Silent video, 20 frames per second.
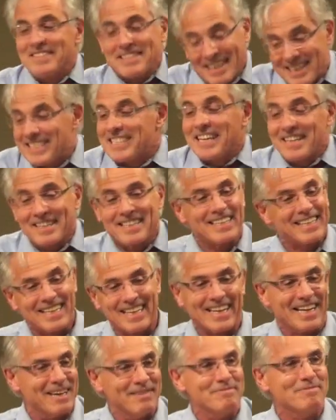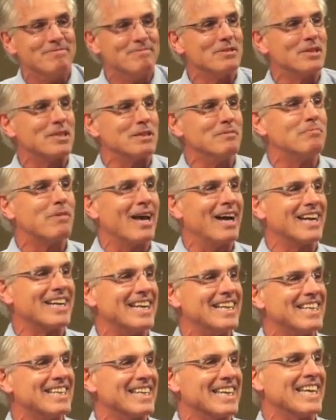that's how they did. I'm not
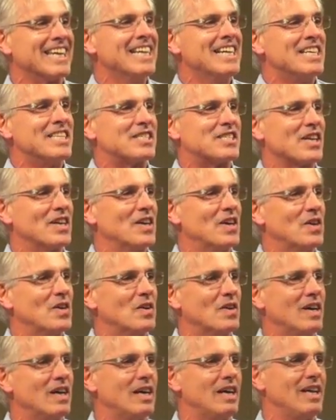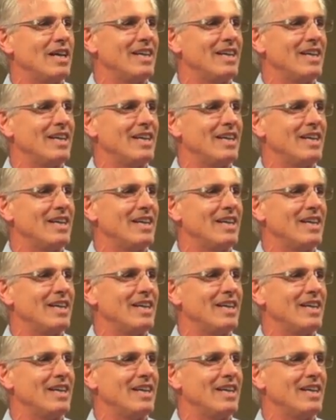implying anything. So